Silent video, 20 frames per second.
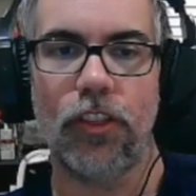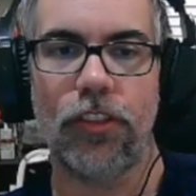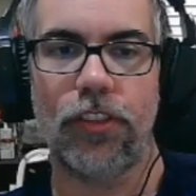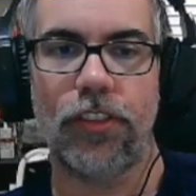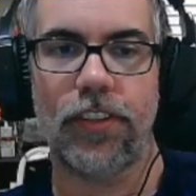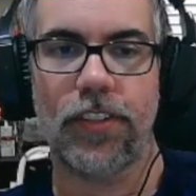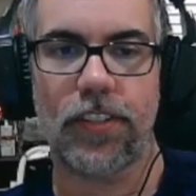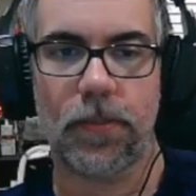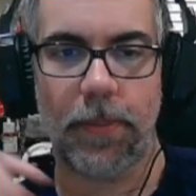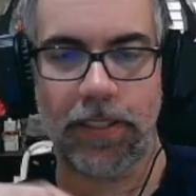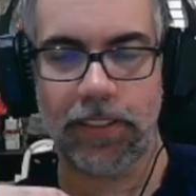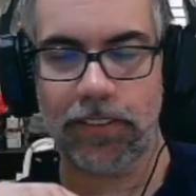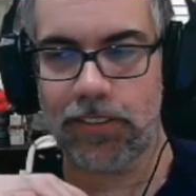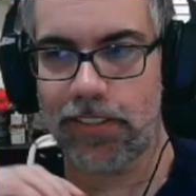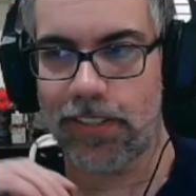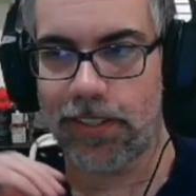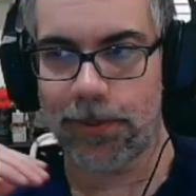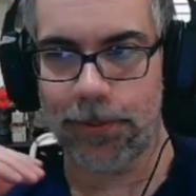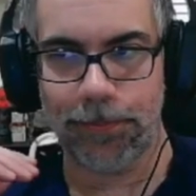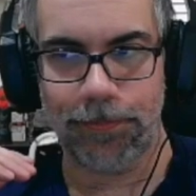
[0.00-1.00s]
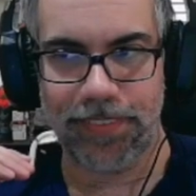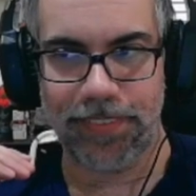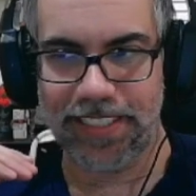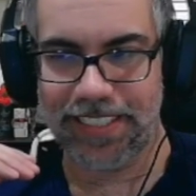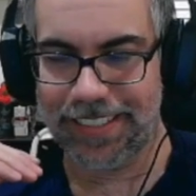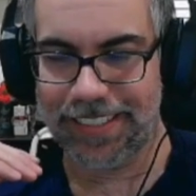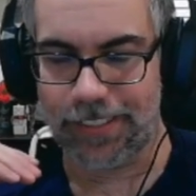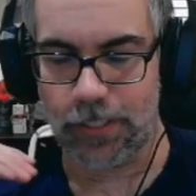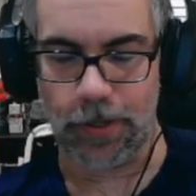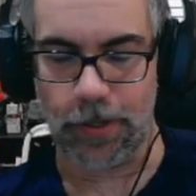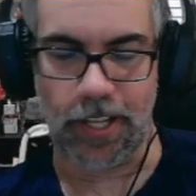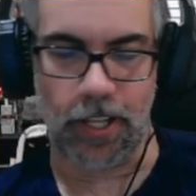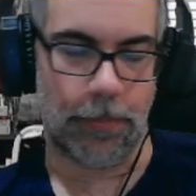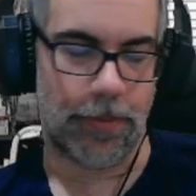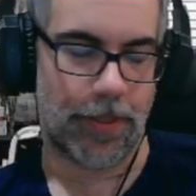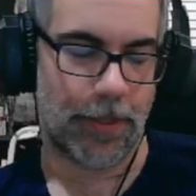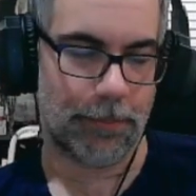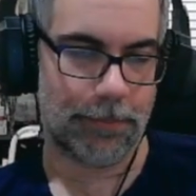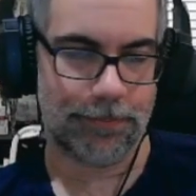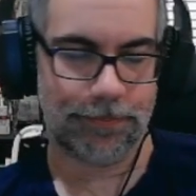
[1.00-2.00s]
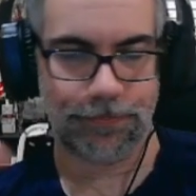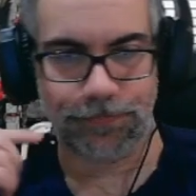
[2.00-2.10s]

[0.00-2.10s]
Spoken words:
Their spells, though, don't help them.